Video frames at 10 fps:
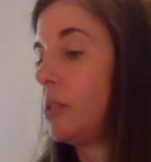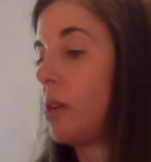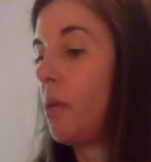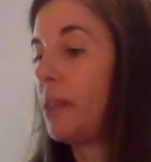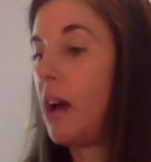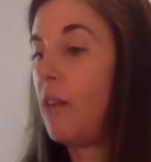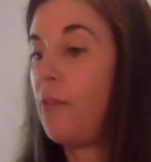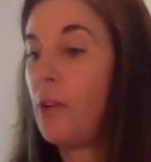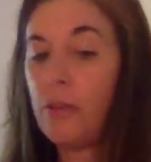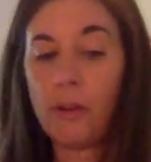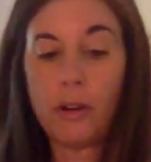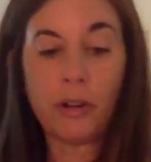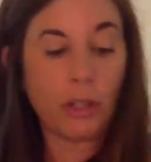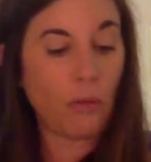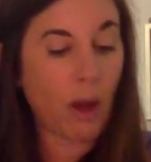So without further
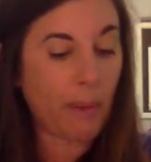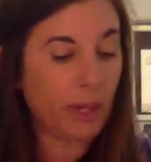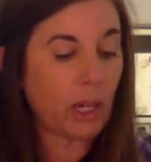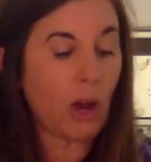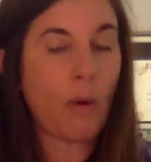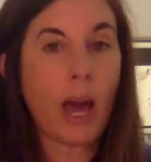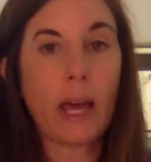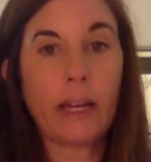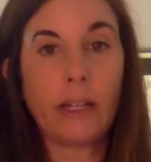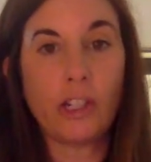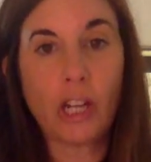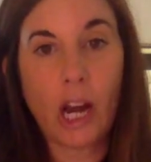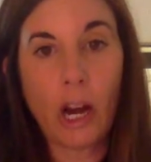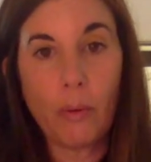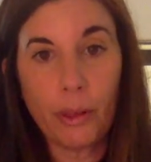ado, I'm going to go ahead and
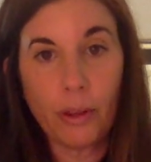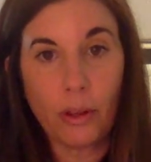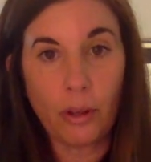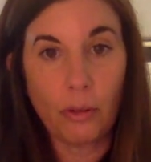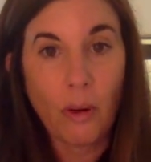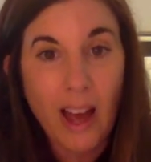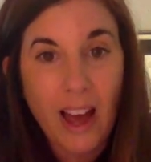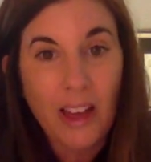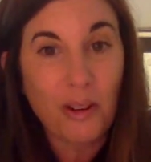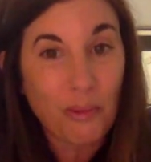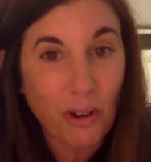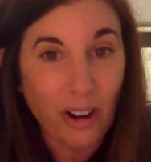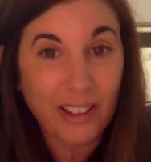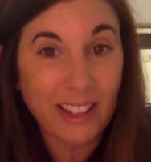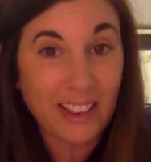share with you the
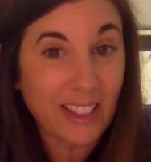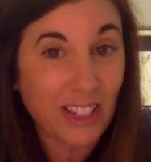work that the